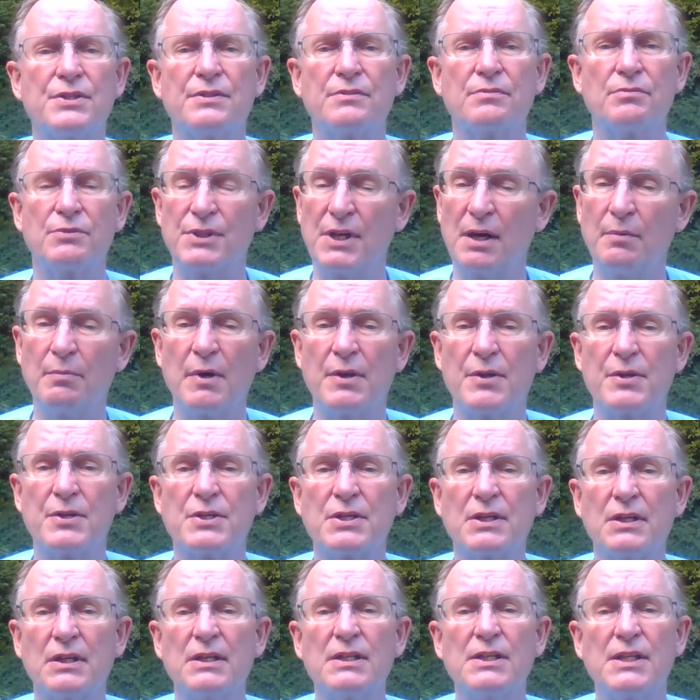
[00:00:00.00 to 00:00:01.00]
some others
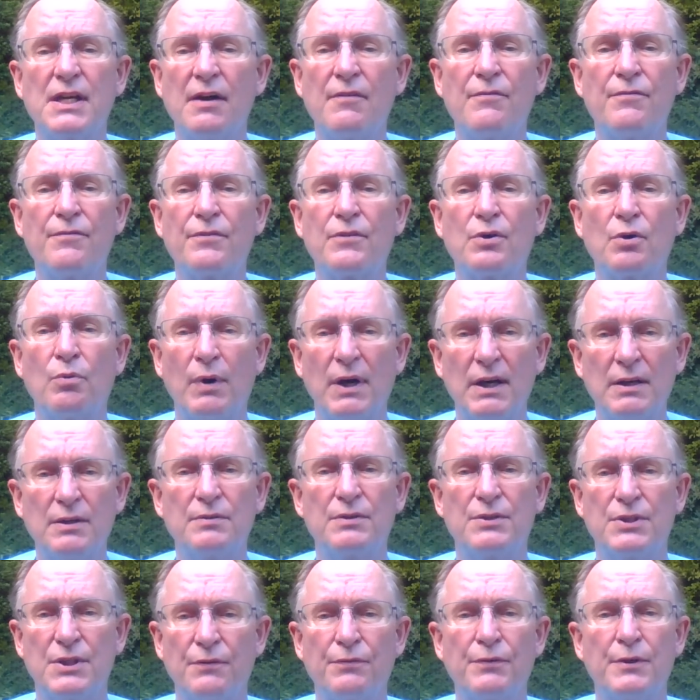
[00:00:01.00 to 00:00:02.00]
at least, have quite
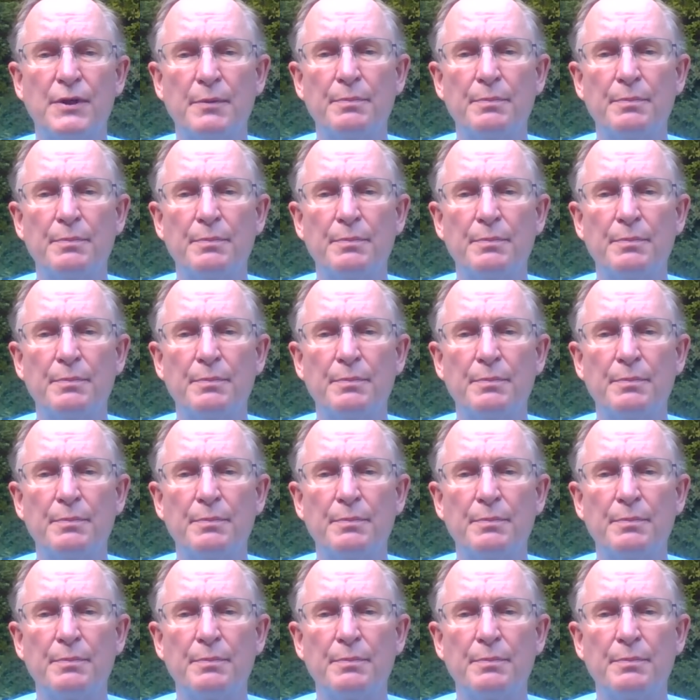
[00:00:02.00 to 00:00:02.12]
different